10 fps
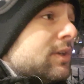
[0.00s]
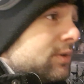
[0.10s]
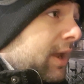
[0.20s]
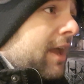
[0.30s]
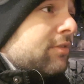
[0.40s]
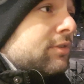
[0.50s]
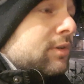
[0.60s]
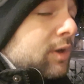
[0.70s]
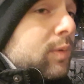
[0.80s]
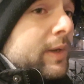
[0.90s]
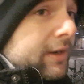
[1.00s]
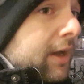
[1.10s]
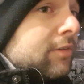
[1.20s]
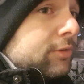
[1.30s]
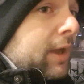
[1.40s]
You have to know
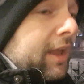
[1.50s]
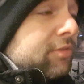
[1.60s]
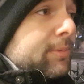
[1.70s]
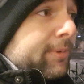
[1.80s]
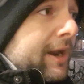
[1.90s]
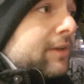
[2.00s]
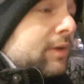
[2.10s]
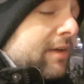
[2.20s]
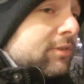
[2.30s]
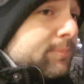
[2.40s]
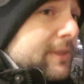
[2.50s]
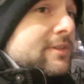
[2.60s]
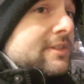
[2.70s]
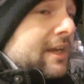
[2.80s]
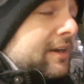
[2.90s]
enough. You have to pra- You have to be
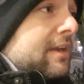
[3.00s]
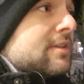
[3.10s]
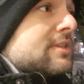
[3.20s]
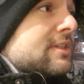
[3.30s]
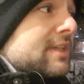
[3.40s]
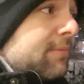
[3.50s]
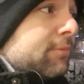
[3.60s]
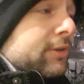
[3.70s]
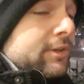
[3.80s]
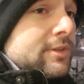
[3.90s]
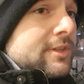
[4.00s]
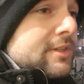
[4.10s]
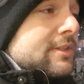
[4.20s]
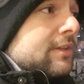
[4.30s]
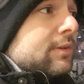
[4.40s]
stay somewhat
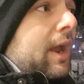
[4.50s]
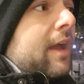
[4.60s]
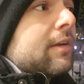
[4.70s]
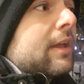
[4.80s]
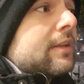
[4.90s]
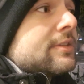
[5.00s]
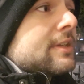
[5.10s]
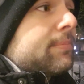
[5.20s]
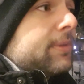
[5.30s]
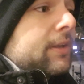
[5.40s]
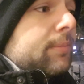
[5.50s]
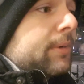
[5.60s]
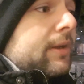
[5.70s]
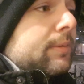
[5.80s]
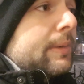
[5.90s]
consistent. You have it's something
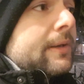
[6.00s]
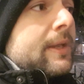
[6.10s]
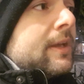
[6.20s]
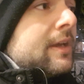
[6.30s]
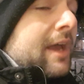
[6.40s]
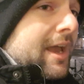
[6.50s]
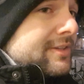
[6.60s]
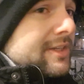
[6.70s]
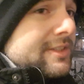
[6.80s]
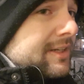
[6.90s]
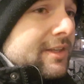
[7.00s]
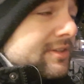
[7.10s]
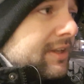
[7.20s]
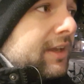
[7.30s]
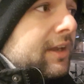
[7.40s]
about. I mean, as I said,
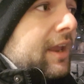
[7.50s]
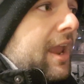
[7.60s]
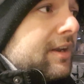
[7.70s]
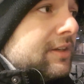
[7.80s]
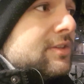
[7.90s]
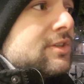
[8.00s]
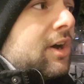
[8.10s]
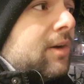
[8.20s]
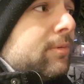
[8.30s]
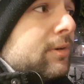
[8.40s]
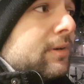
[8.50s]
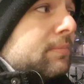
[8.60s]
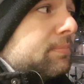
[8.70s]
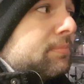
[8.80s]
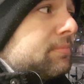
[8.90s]
it's like any job, or
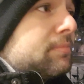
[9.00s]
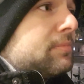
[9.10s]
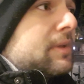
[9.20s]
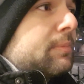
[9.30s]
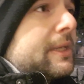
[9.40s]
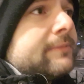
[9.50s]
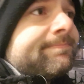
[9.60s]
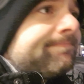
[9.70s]
I mean,